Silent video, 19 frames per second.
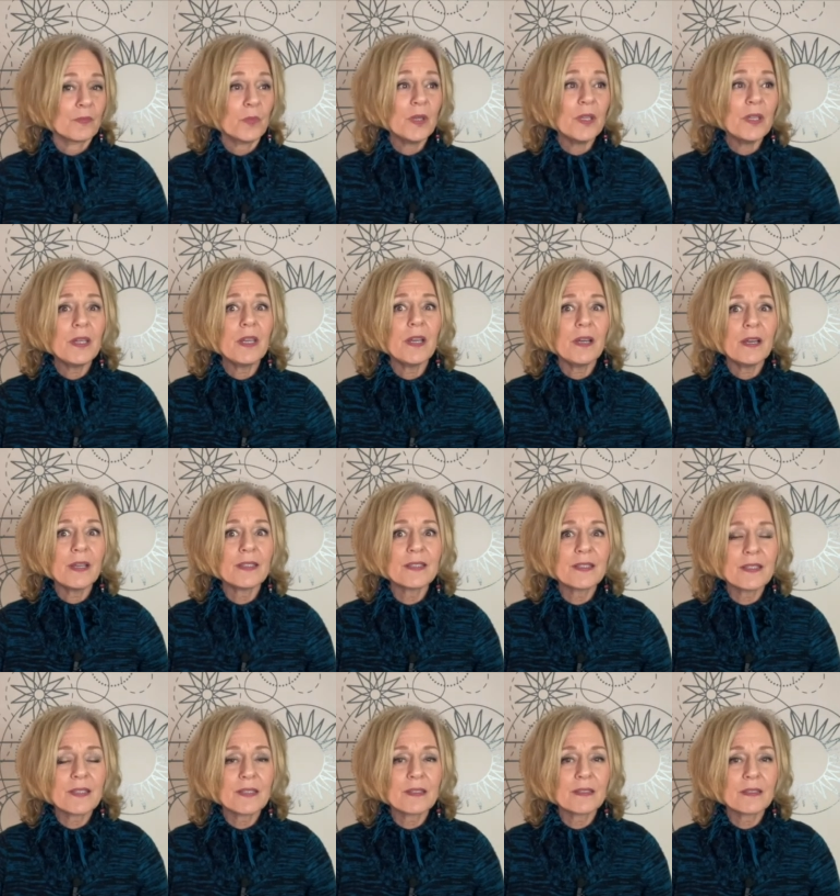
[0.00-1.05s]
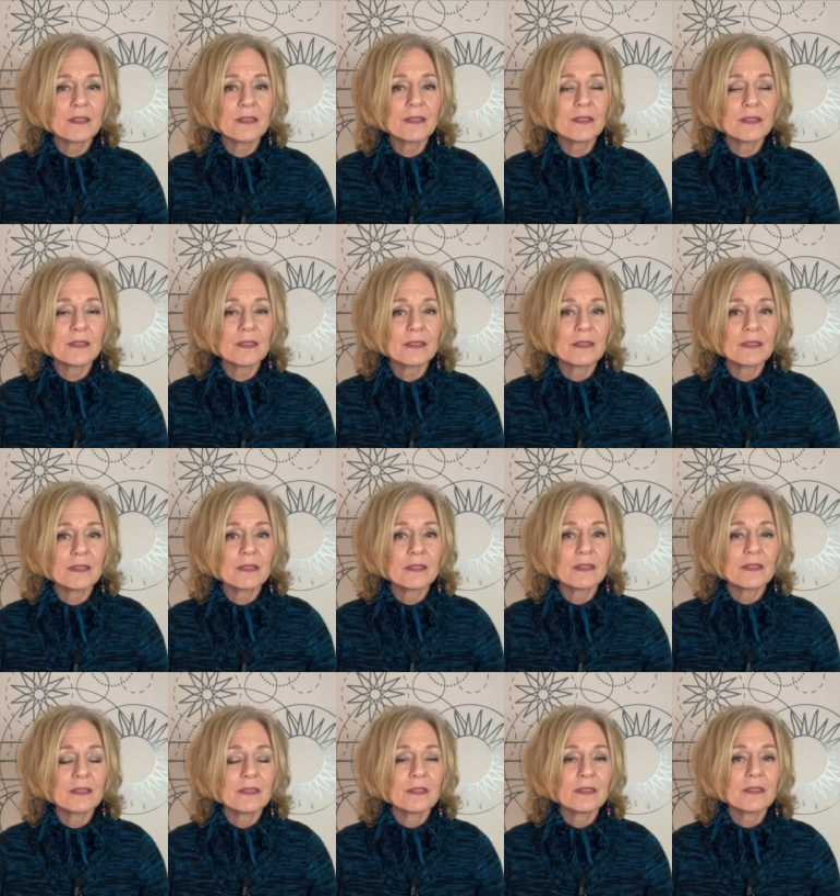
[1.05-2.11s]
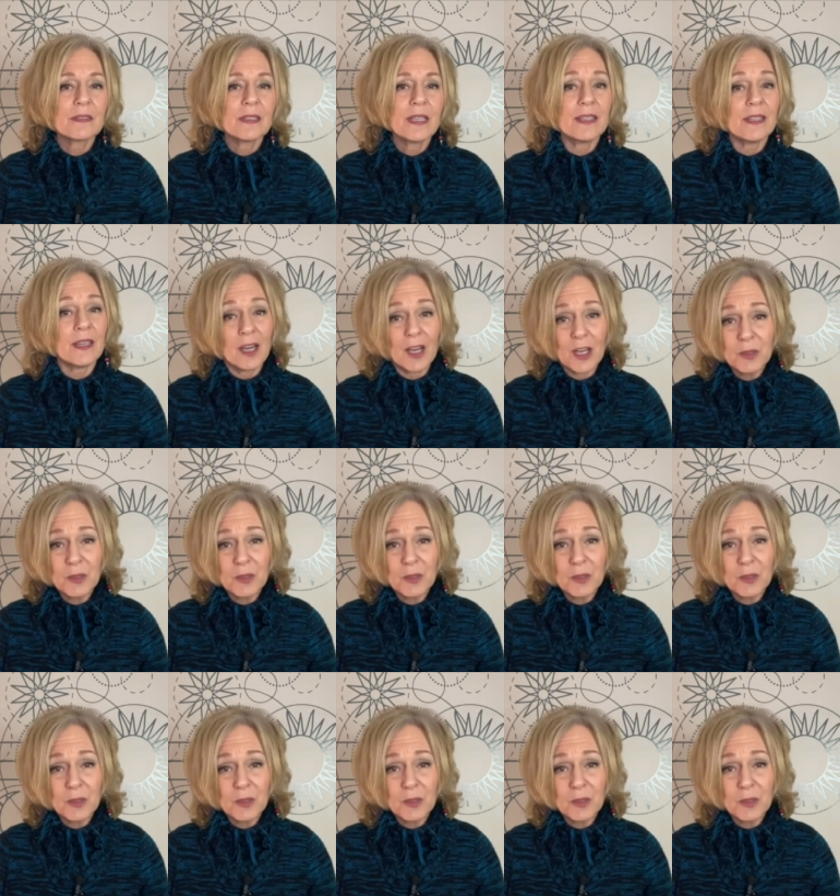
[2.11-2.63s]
What are the odds? An